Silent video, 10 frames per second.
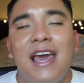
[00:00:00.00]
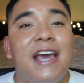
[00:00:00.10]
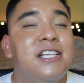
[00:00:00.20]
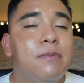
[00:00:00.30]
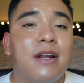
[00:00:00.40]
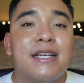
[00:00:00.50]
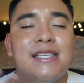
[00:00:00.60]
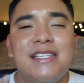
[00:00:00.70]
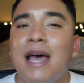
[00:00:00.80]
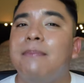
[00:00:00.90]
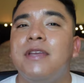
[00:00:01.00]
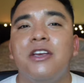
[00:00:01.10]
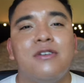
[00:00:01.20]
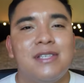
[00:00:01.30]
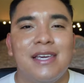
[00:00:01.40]
It's about accepting
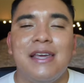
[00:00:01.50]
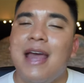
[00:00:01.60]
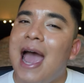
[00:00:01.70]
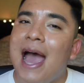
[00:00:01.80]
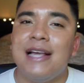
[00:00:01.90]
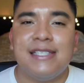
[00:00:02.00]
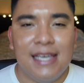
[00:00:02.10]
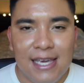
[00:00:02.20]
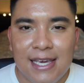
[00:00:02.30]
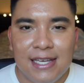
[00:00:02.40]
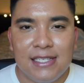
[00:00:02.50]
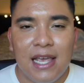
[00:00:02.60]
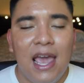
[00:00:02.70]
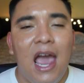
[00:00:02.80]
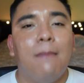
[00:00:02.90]
your skin as is
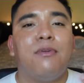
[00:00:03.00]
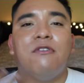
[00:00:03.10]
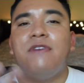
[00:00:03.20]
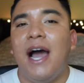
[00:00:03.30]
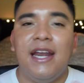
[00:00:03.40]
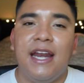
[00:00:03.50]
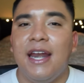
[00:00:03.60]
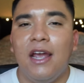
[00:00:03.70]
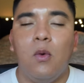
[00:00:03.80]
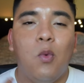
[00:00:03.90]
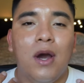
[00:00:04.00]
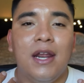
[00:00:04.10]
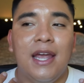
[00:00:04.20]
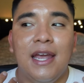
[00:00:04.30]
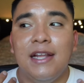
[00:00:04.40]
and providing it
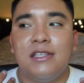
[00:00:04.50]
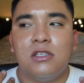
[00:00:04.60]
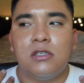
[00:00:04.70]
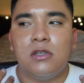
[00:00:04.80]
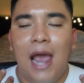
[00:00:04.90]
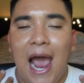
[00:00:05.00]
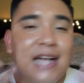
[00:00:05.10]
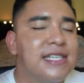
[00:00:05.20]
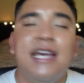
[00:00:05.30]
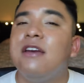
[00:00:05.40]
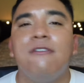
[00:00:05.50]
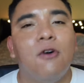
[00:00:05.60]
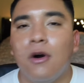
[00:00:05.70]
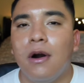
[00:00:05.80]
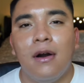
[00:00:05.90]
what it's asking
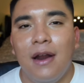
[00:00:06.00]
for.